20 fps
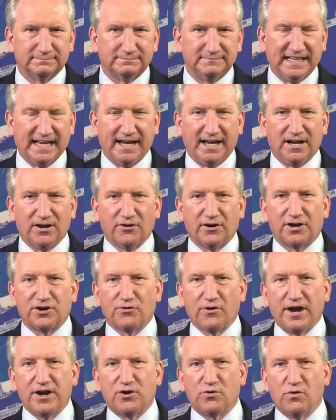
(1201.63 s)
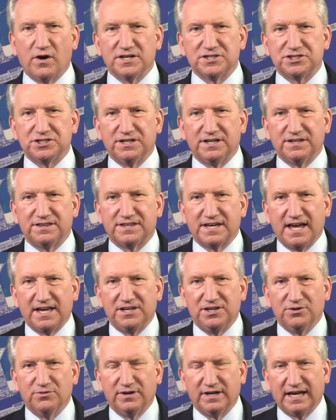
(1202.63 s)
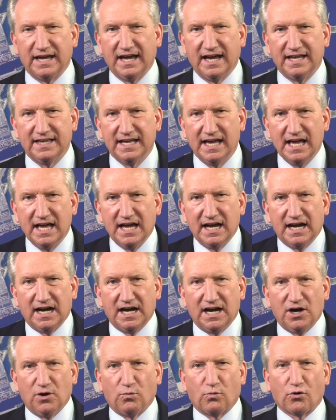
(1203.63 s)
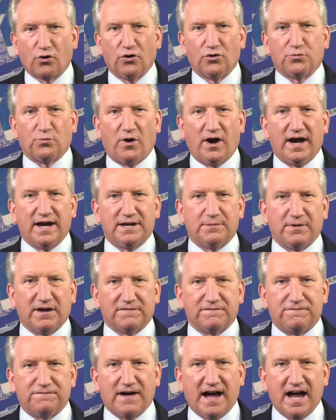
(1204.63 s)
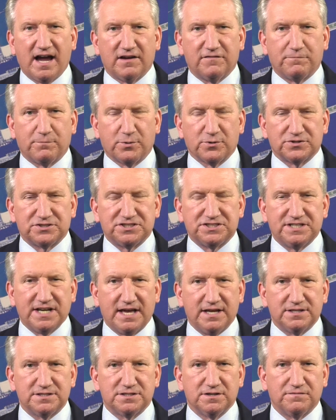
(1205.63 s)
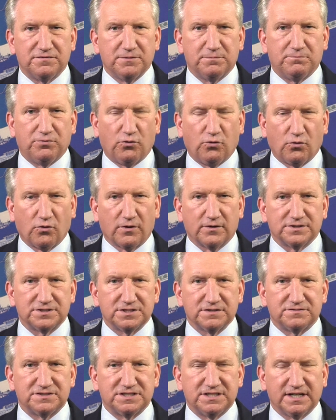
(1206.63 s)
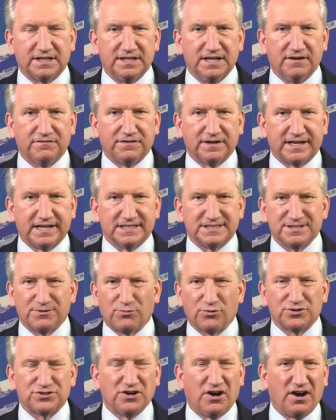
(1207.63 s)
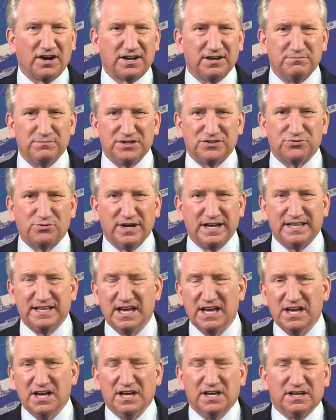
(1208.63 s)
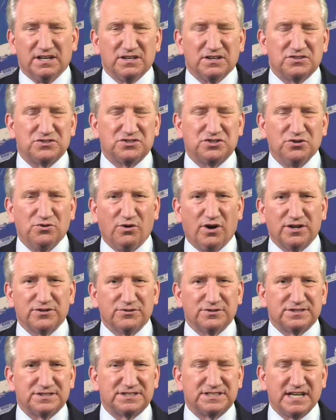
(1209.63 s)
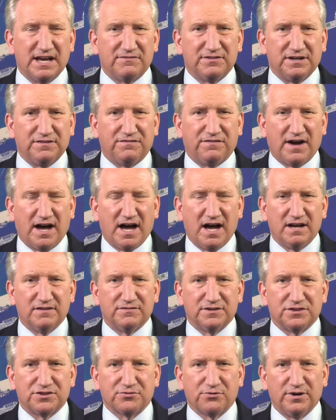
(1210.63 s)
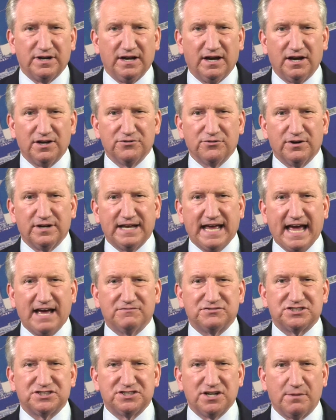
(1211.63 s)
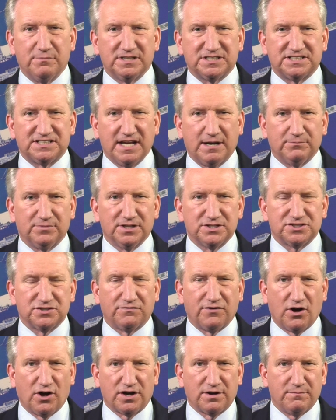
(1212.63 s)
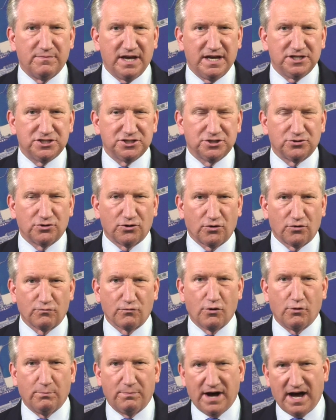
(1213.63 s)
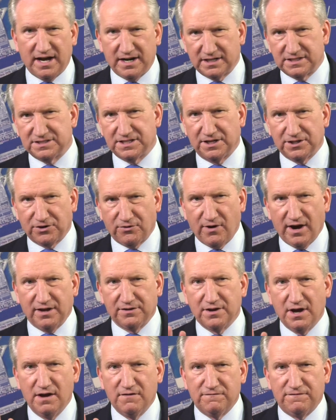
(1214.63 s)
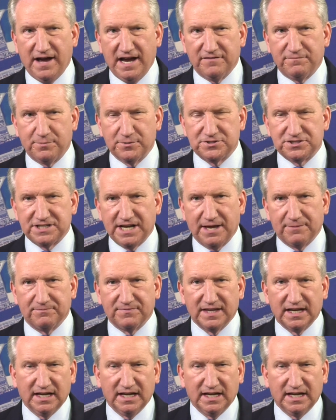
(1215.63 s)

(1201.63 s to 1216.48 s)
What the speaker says: Yeah, Eric, great question, and thank you again. Worldwide, about 5% of the ports of significance, and we're talking between 275 and 300, have some semblance of automation or robotics on the ground. 5%.